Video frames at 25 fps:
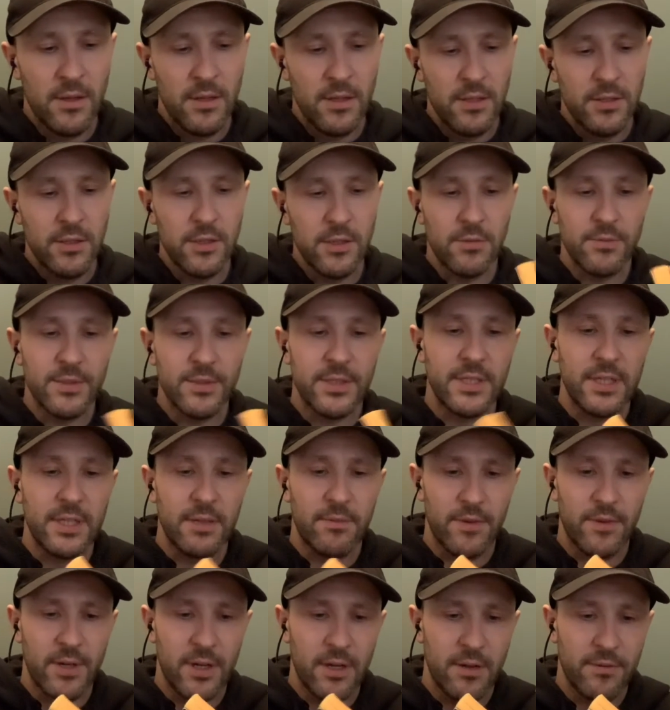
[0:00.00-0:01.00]
You don't see him
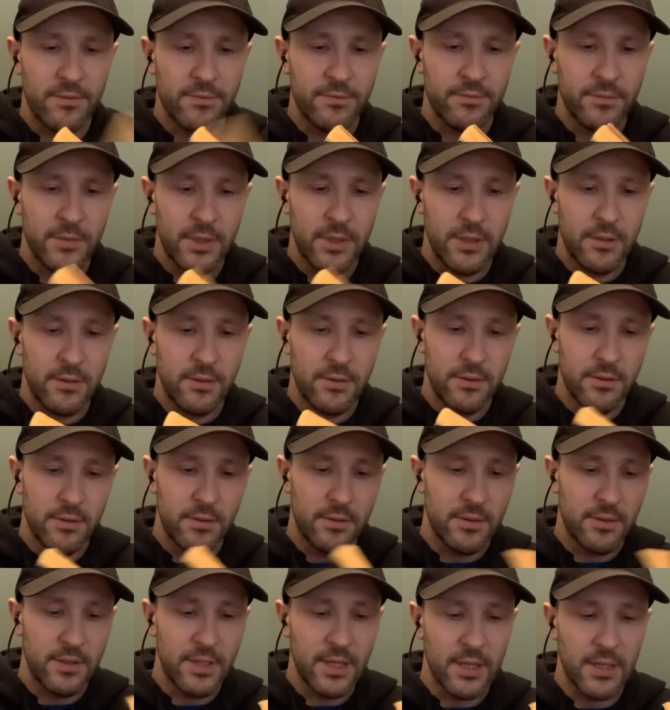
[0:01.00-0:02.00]
very often in
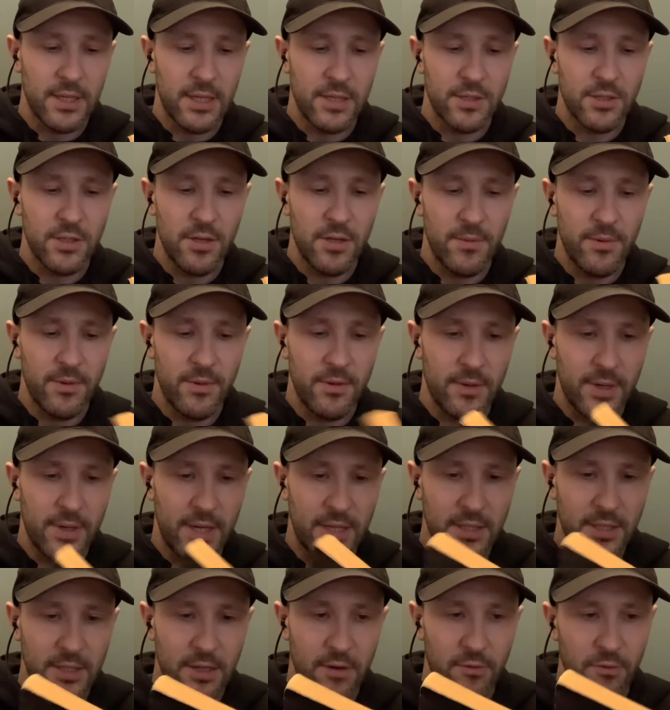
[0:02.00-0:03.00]
secondhand shops, so I
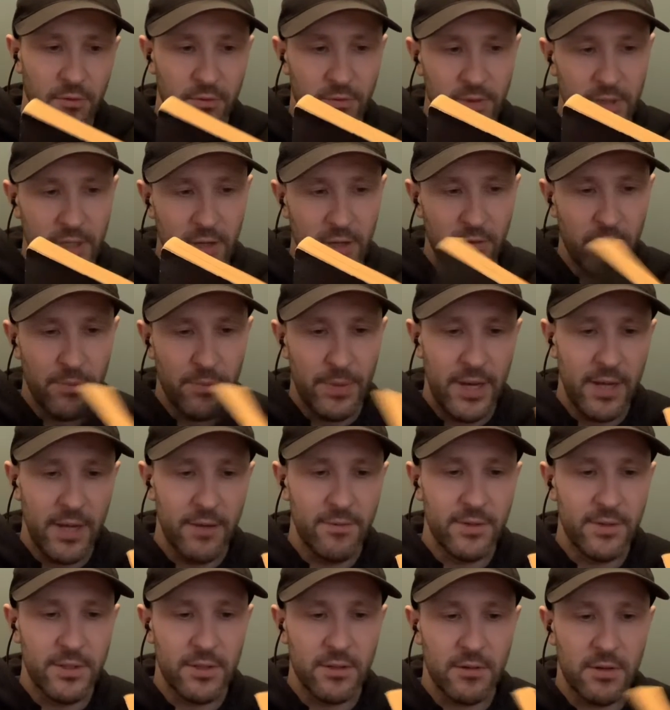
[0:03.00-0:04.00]
actually really overpaid
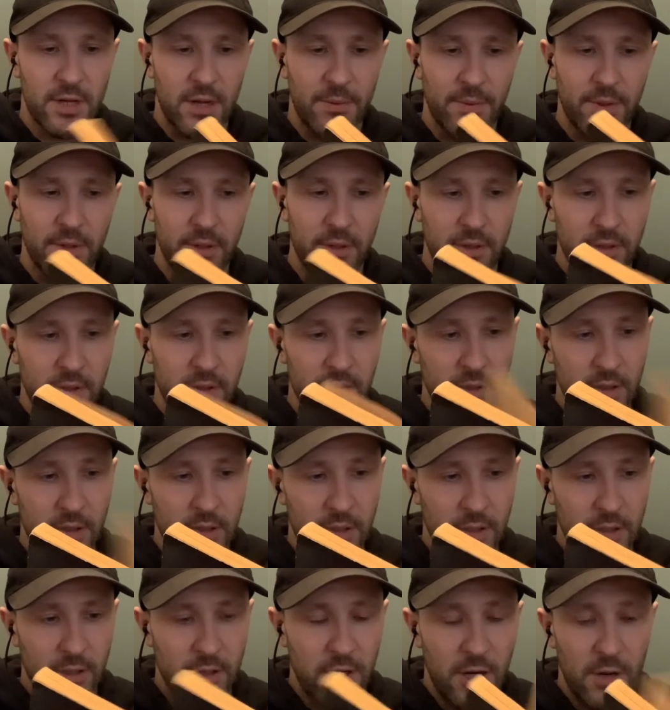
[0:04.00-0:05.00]
for this crappy
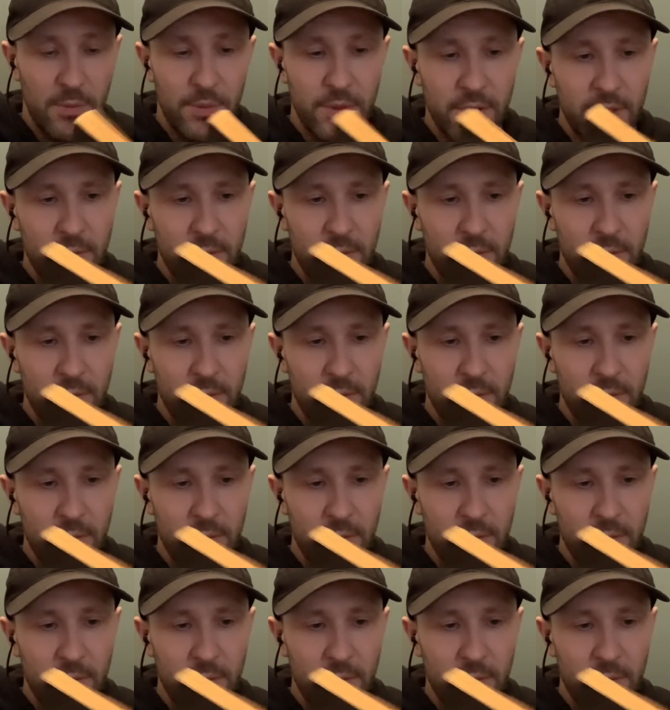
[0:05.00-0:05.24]
copy,